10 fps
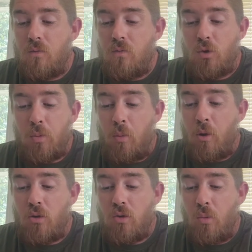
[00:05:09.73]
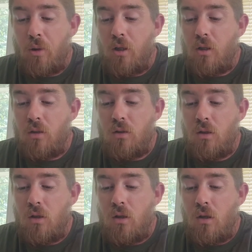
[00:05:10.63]
Just my personal opinion.
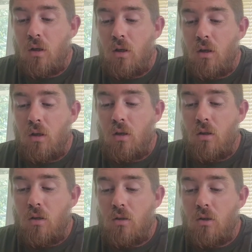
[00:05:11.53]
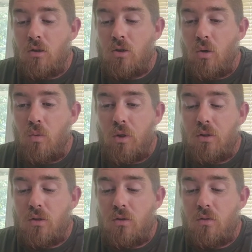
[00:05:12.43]
There's no
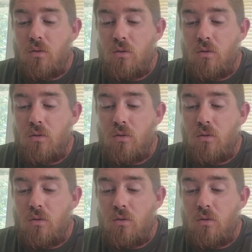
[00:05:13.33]
reason